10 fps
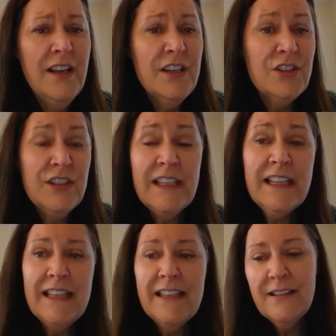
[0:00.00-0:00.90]

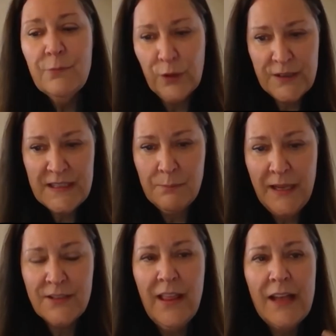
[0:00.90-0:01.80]
she works in
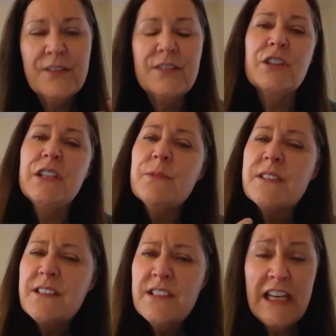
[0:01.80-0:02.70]
mental health, so she
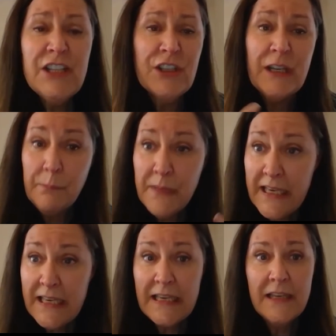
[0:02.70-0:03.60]
was teaching
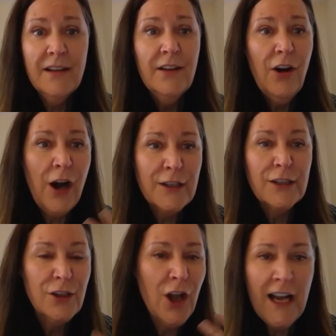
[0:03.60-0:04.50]
me all
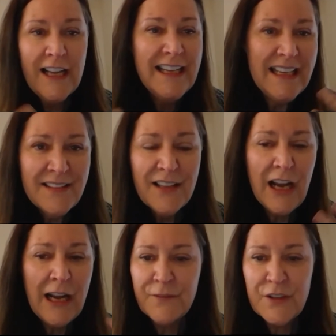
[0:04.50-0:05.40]
along in the
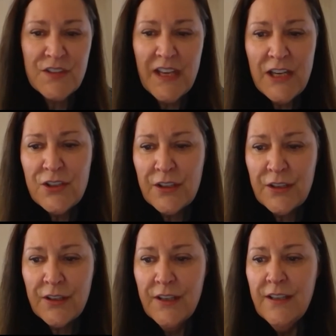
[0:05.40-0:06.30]

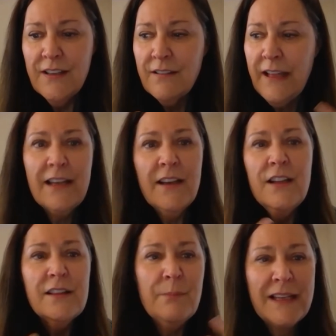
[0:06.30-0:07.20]
conversation, like
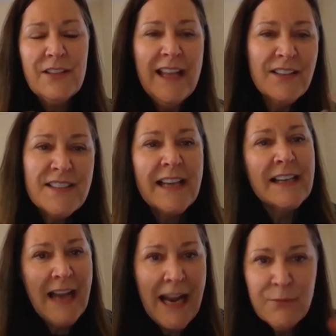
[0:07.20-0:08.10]
the mental health side,
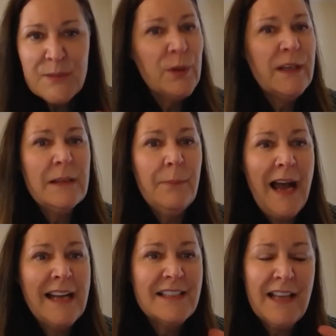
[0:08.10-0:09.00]
and I was putting the
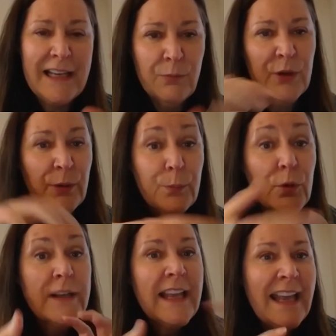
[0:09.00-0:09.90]
body side, and we were
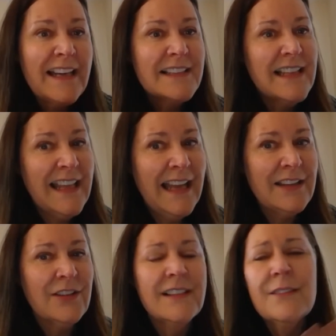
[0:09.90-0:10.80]
looking at it
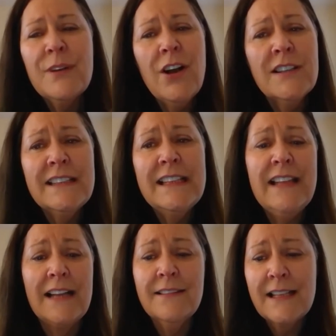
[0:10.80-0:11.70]
together. And we all need
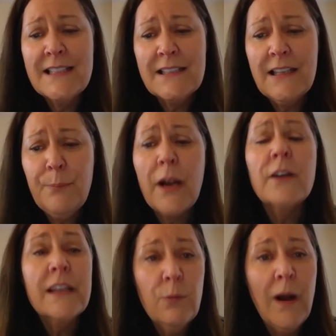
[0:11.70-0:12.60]
that, and that's
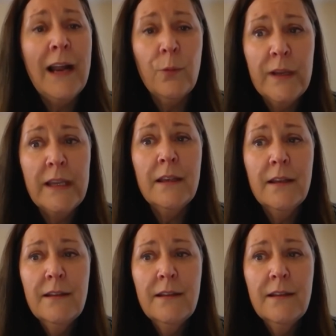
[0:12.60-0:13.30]
partly why we